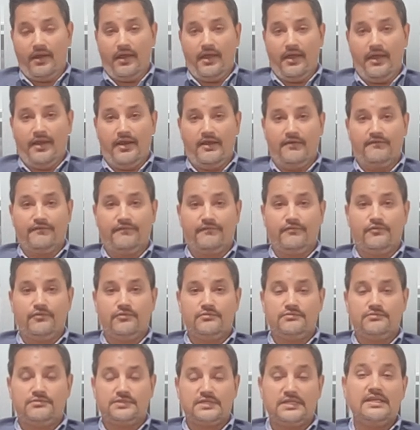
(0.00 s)
and have
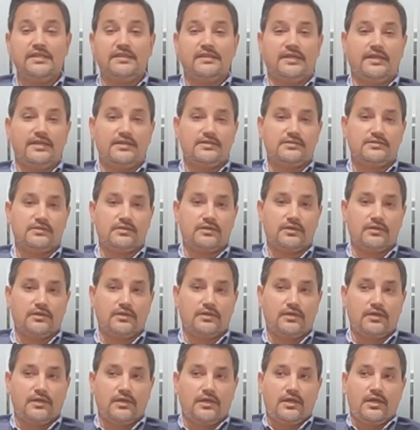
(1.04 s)
seen it, that it's
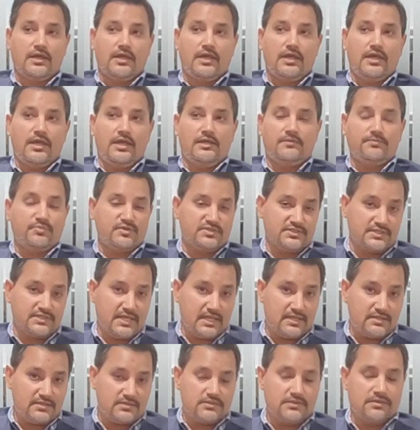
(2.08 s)
it
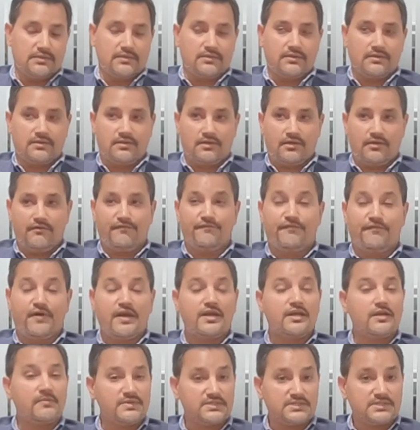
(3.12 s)
presents a
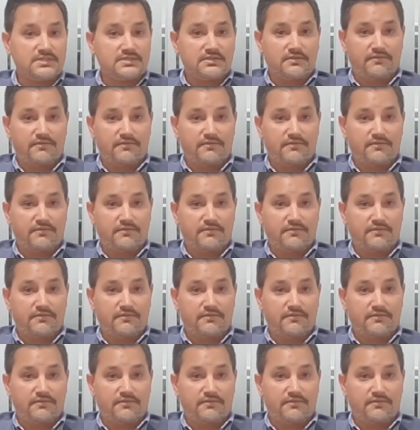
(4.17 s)
friendly business